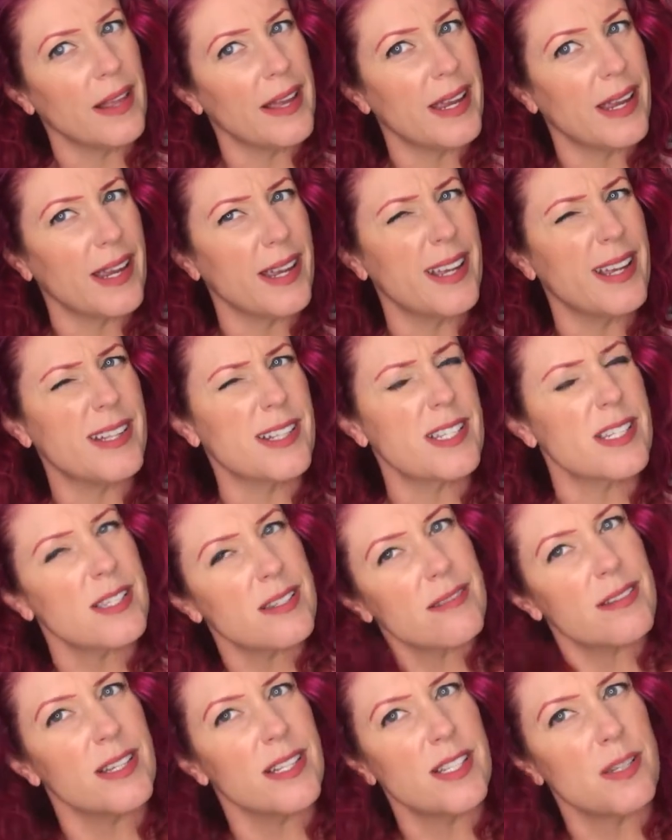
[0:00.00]
Like
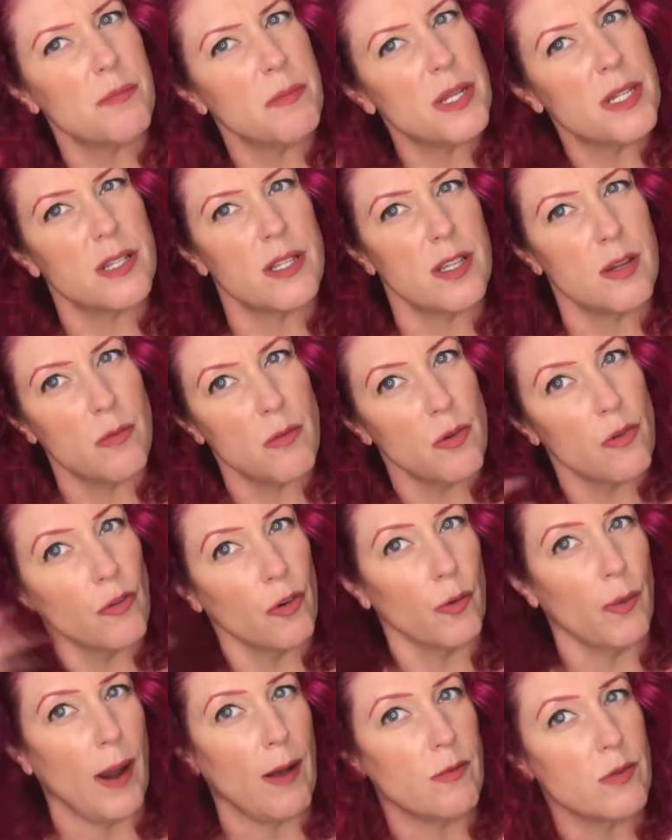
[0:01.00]
it's meant to move
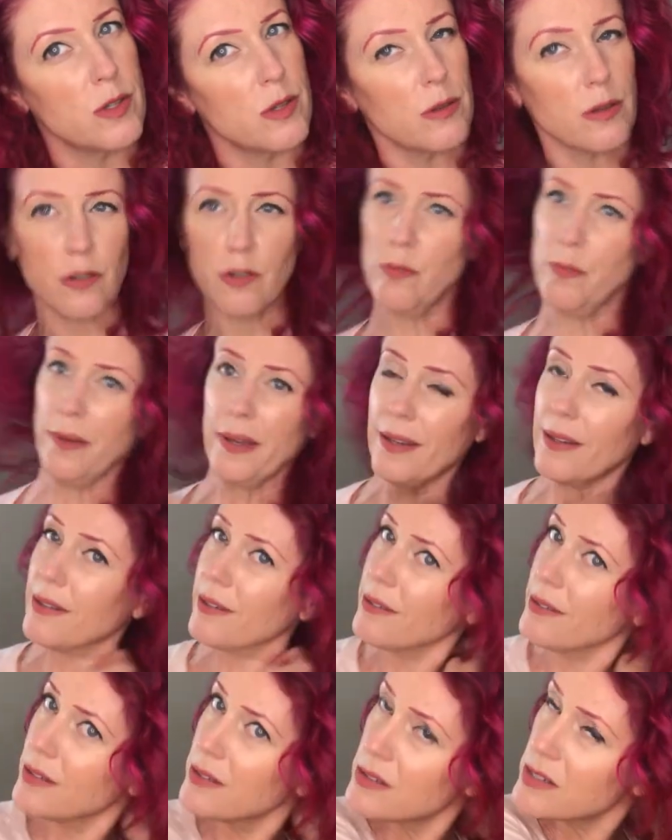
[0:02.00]
around a little bit.
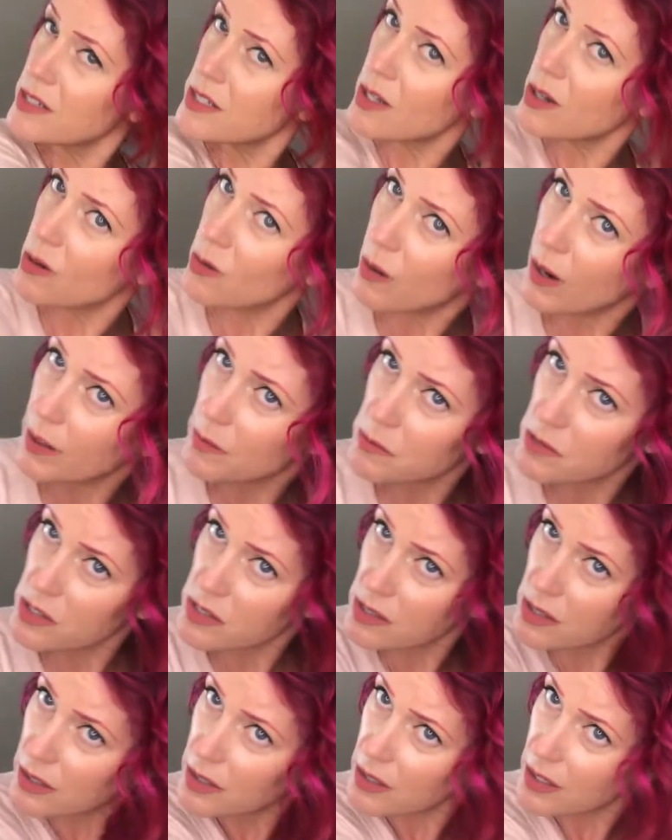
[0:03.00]
And so I'm
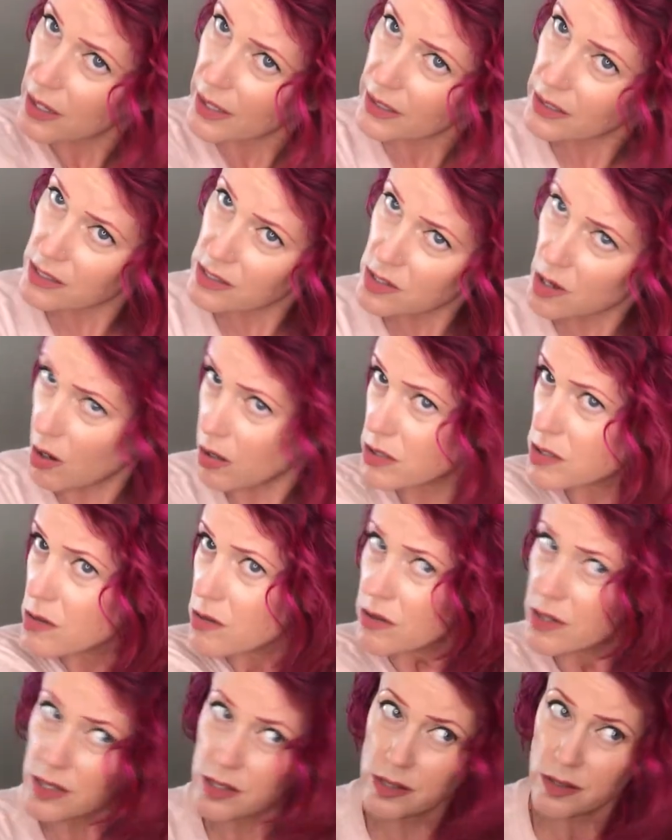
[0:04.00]
just gonna kind of
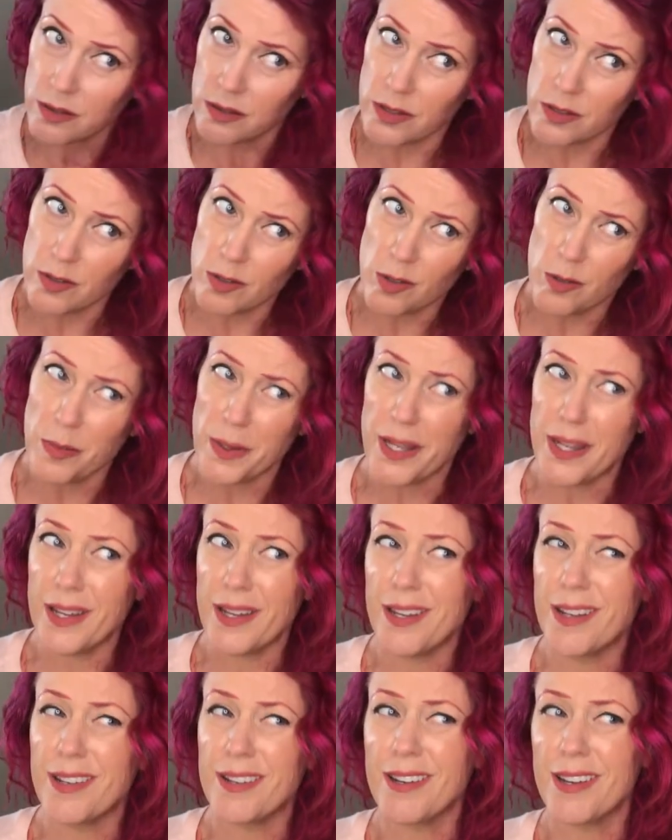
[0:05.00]
tousle this a little
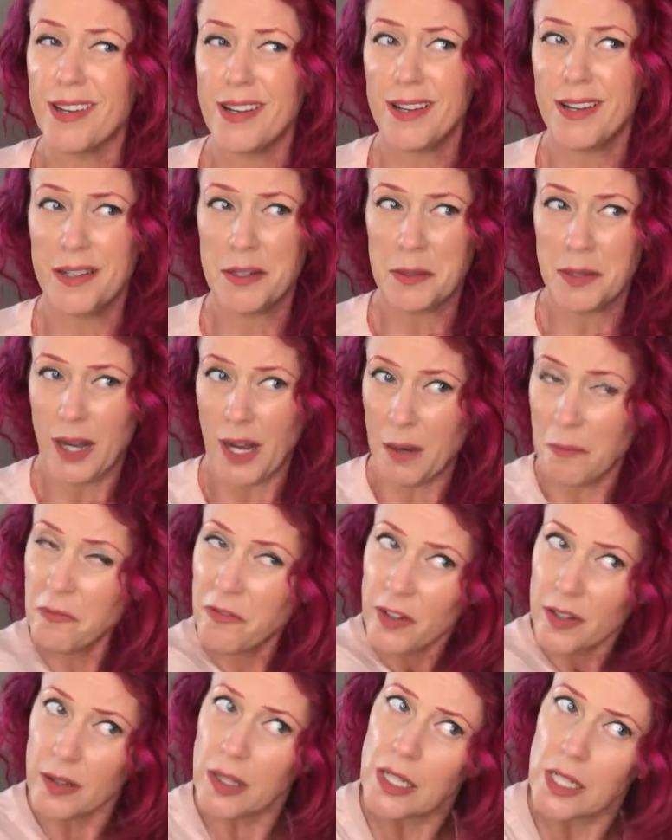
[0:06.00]
bit. I'm
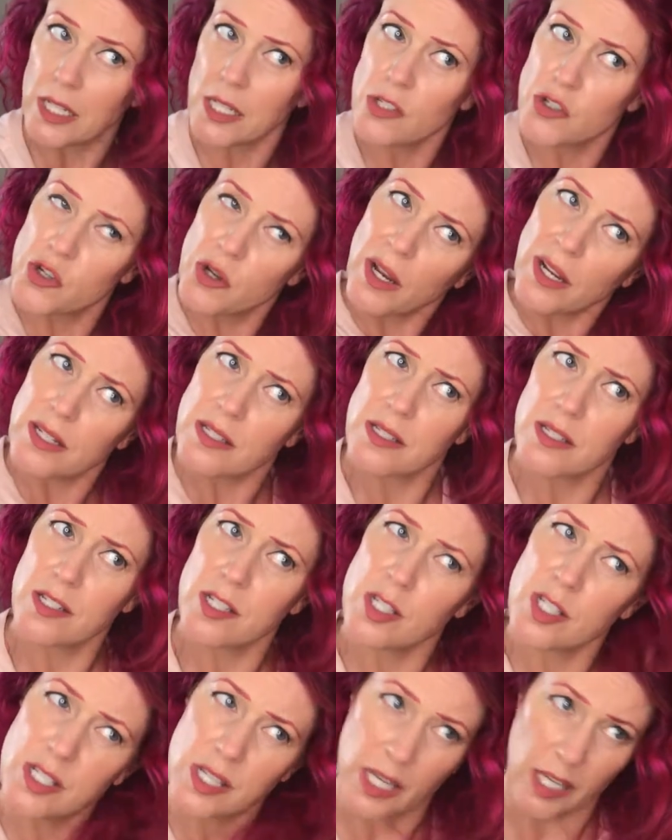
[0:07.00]
feeling good, you guys.
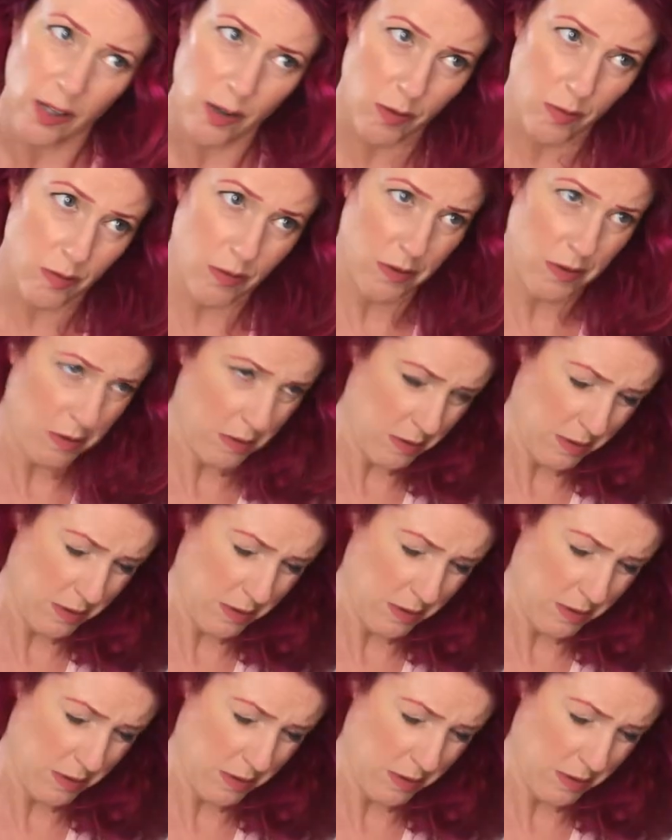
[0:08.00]
This is cute.